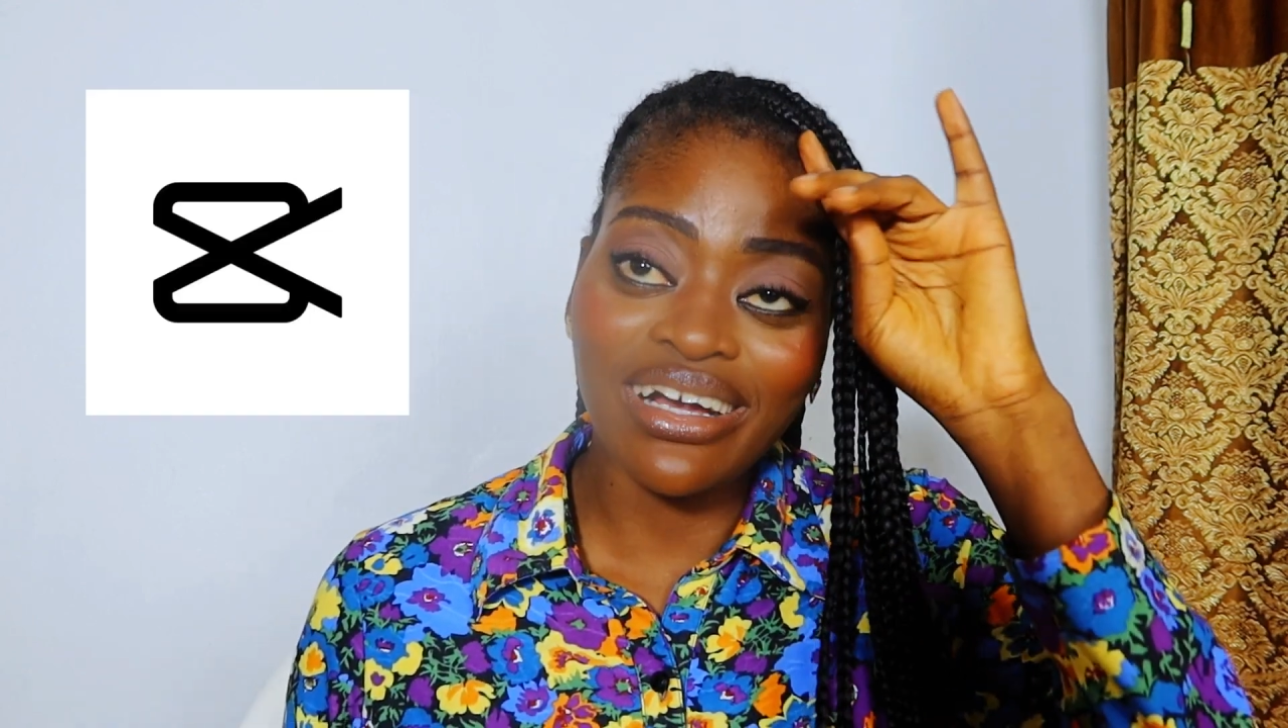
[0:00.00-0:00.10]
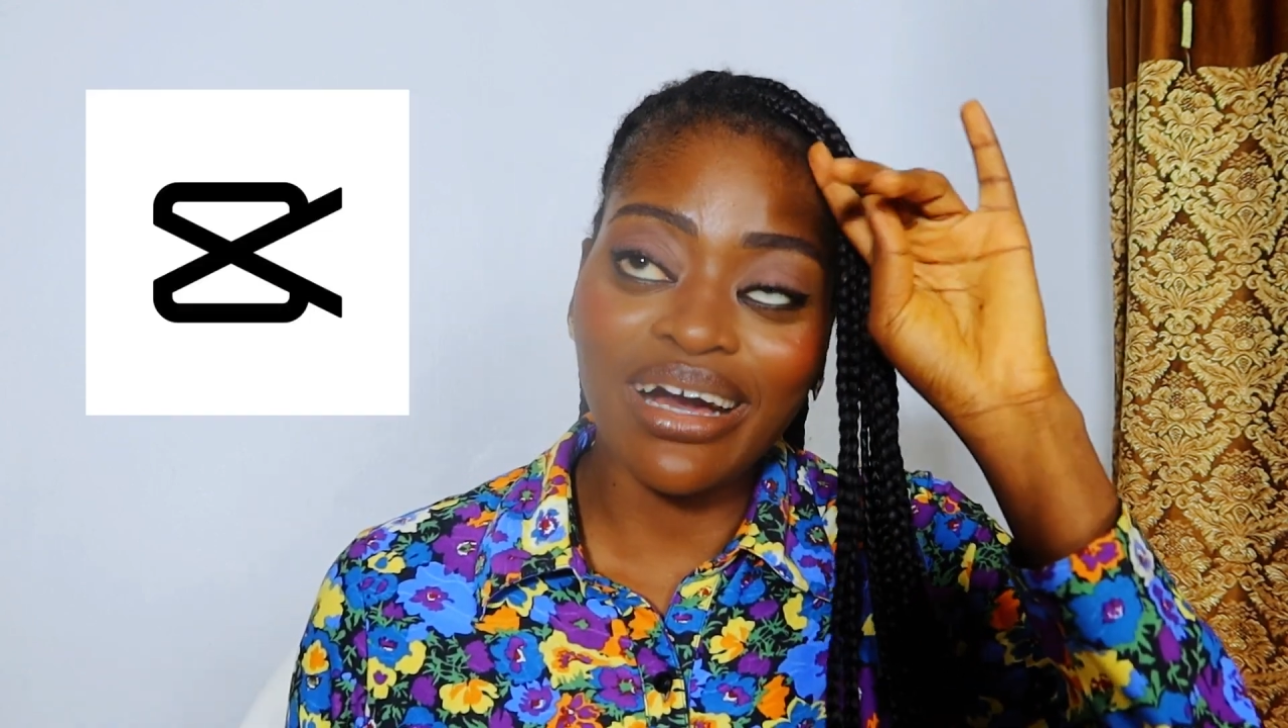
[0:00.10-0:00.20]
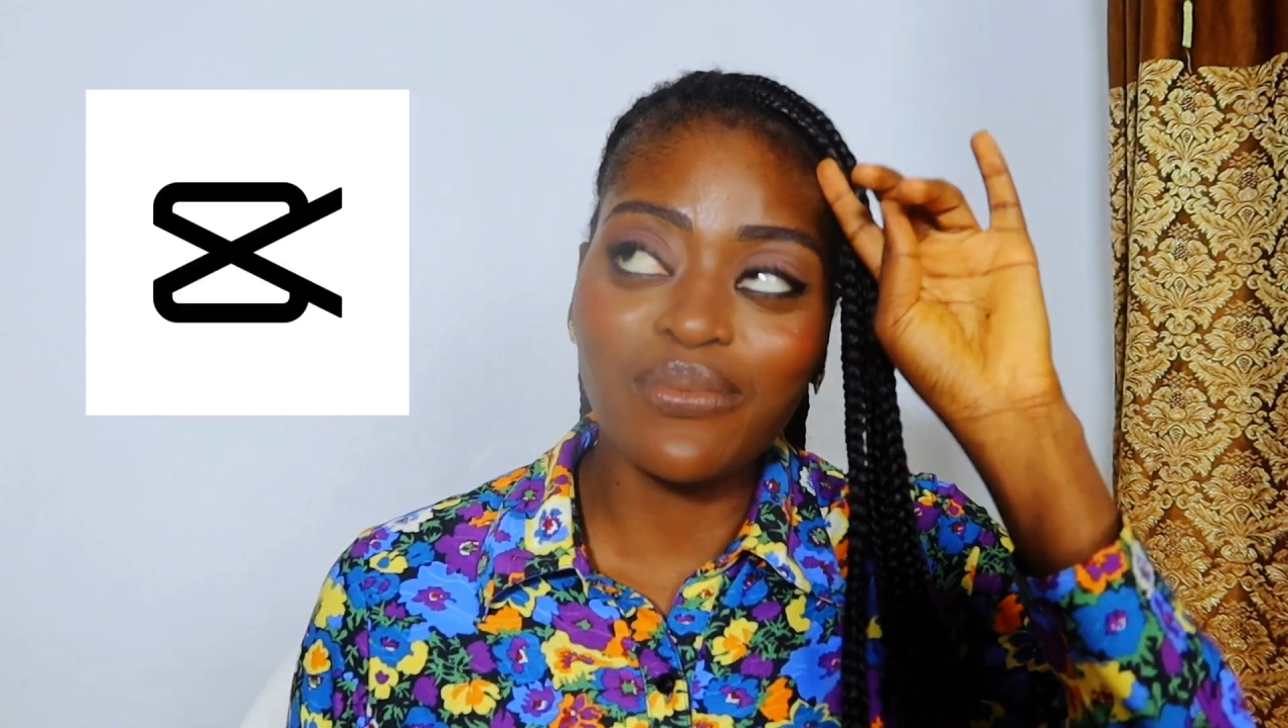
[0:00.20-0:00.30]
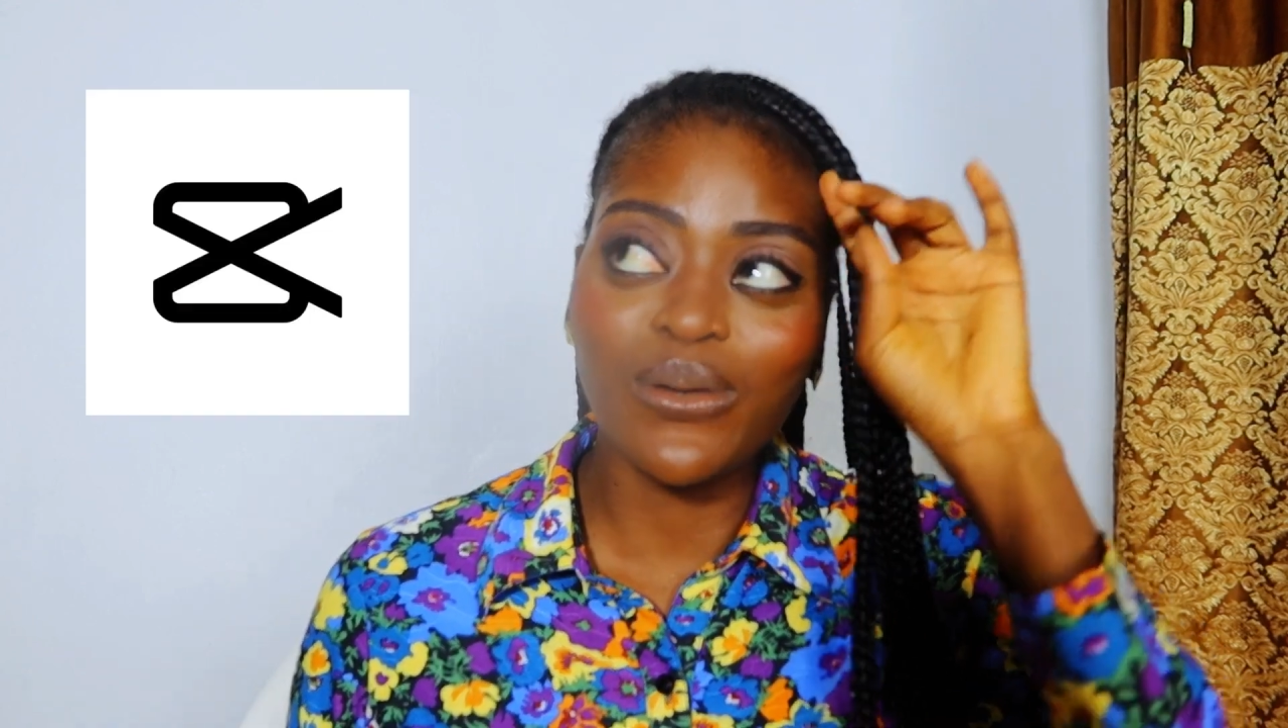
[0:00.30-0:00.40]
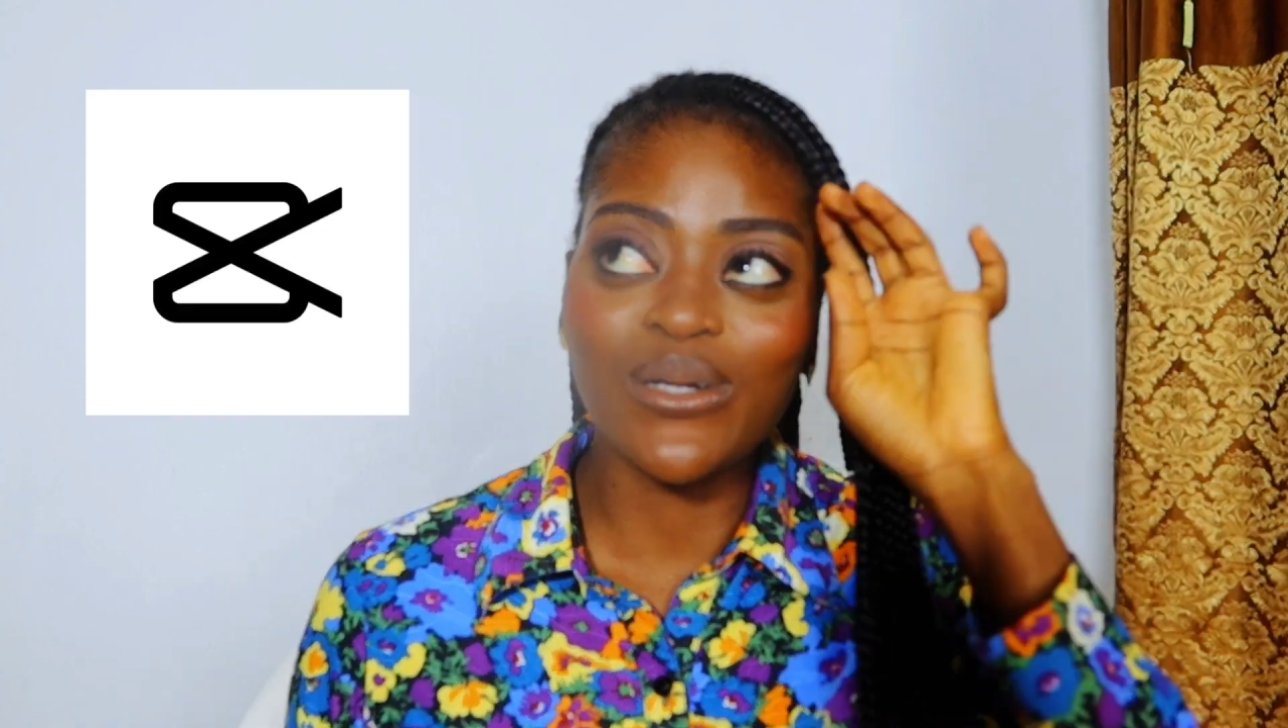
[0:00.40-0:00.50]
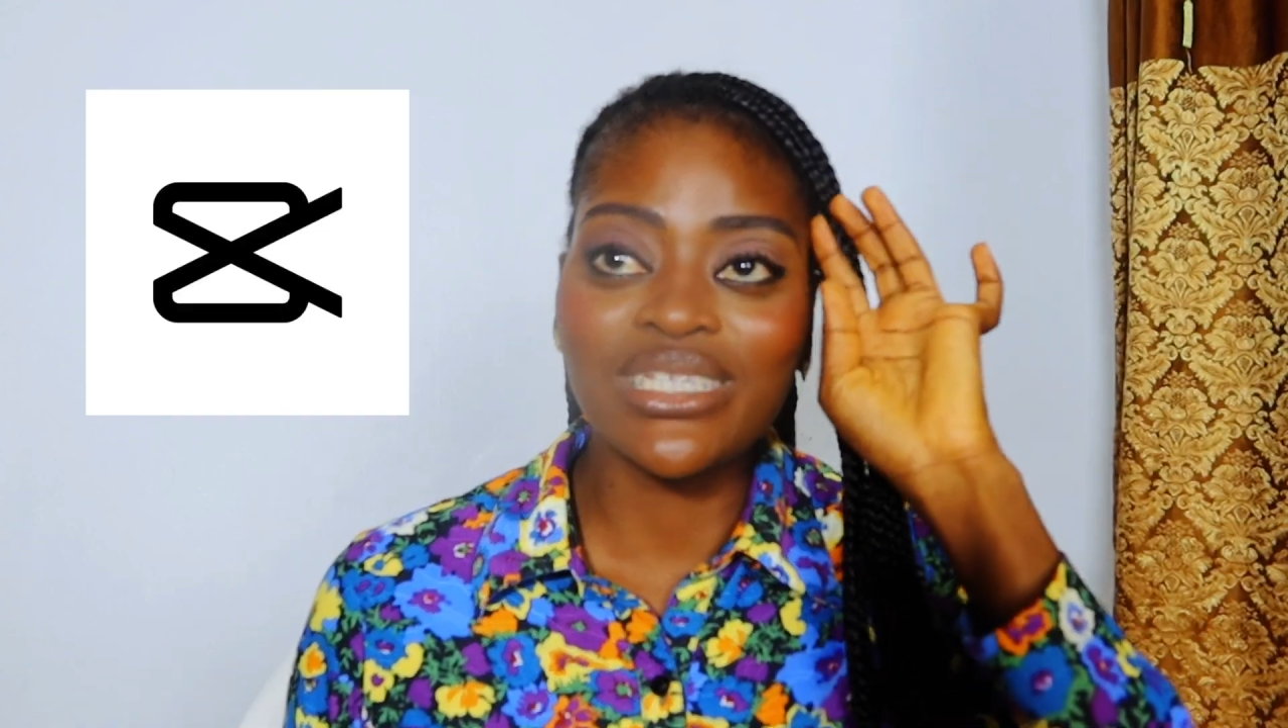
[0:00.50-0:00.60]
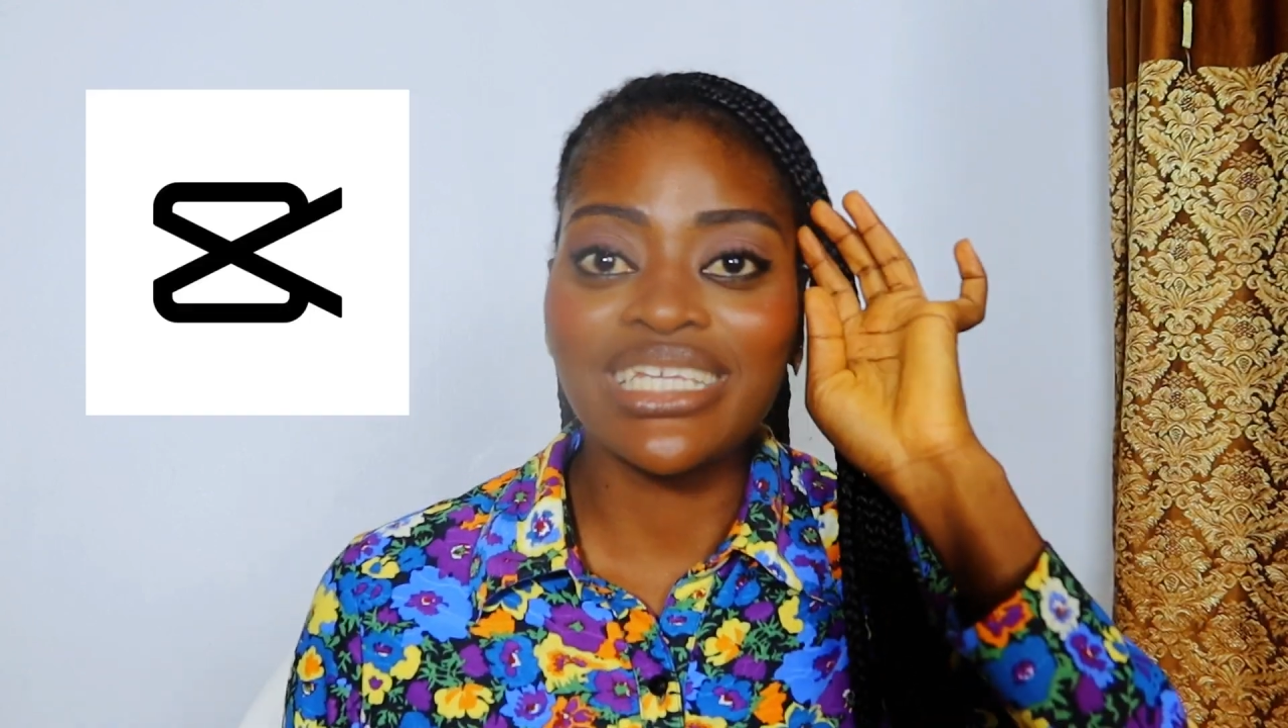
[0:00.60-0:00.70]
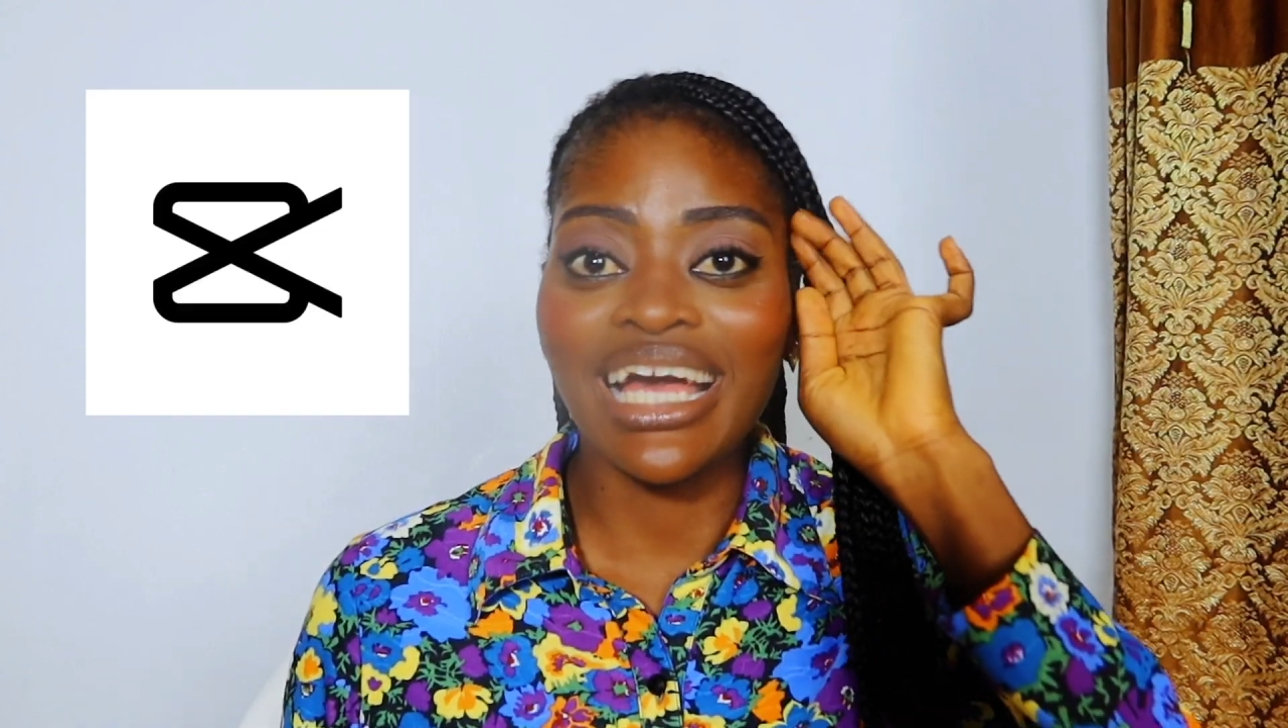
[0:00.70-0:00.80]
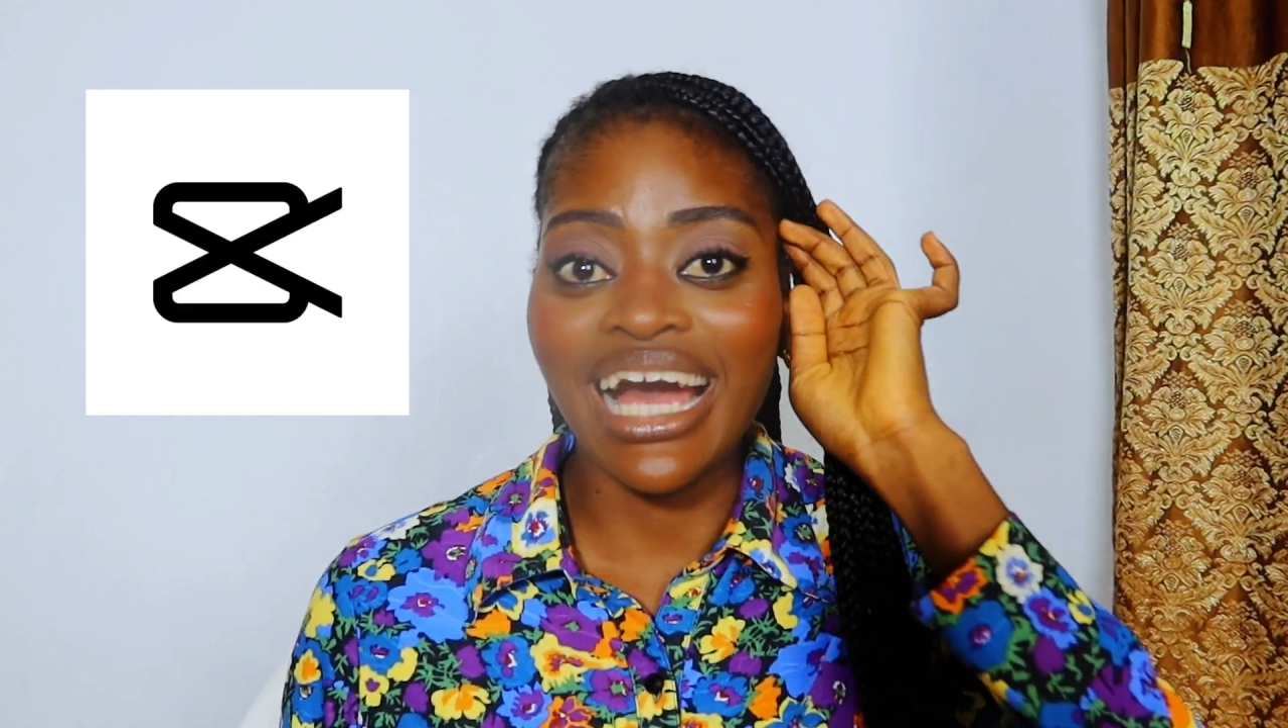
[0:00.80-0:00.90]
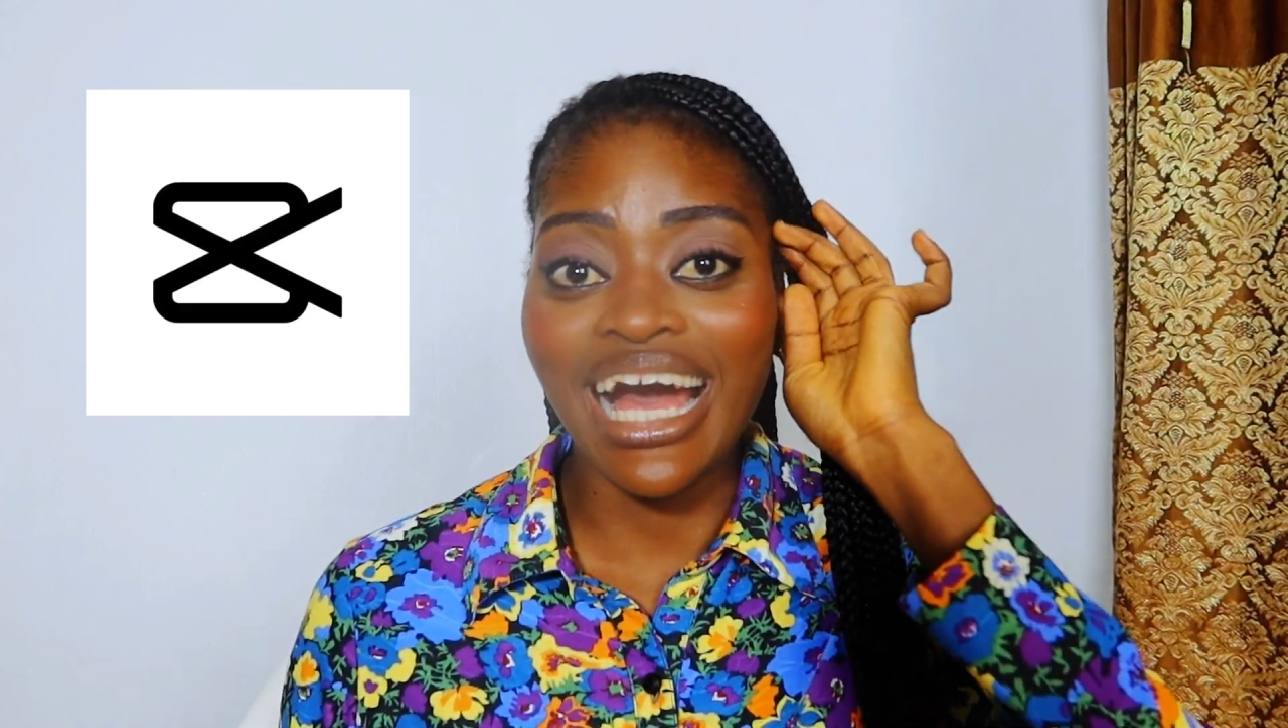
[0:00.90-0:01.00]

CapCut